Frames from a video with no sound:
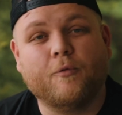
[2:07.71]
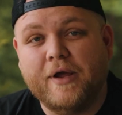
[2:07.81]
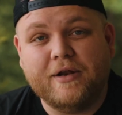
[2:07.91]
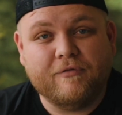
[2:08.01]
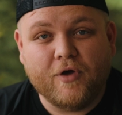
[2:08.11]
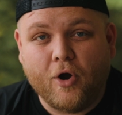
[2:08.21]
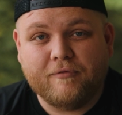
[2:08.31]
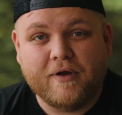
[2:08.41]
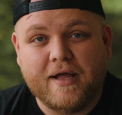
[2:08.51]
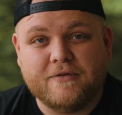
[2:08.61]
rid of the
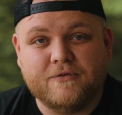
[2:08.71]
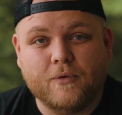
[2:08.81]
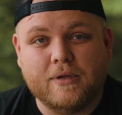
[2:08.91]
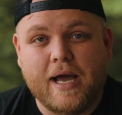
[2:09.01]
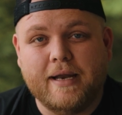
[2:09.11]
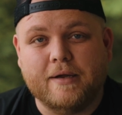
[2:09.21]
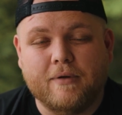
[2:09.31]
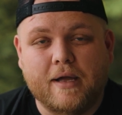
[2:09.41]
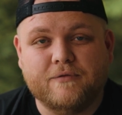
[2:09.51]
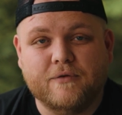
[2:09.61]
overhead store lighting, right?